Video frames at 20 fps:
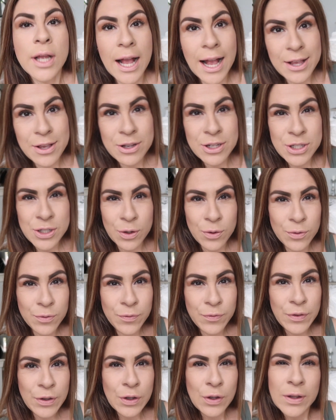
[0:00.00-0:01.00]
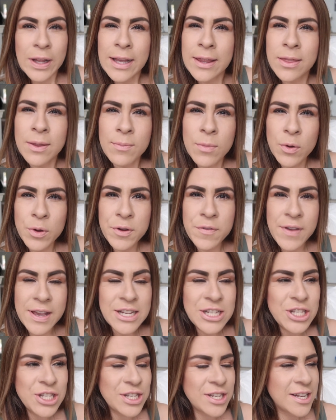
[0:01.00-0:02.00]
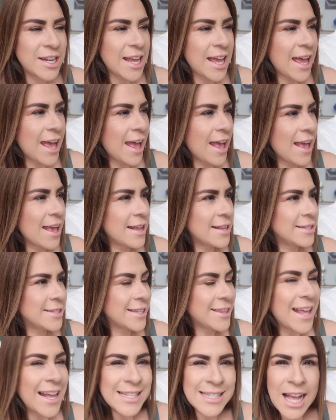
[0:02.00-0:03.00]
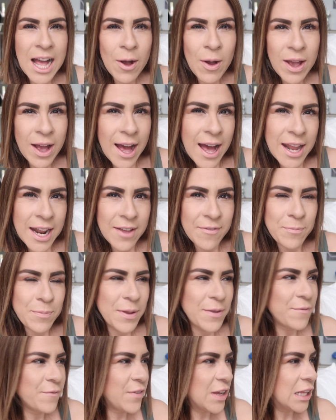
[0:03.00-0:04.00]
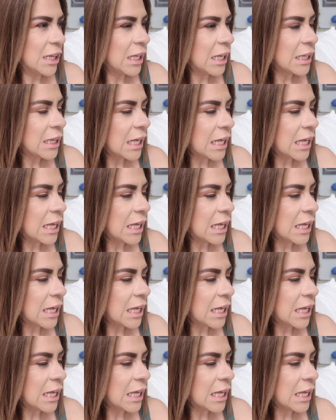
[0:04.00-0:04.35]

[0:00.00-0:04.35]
And you don't feel like the motivation, and that's how I kind of been feeling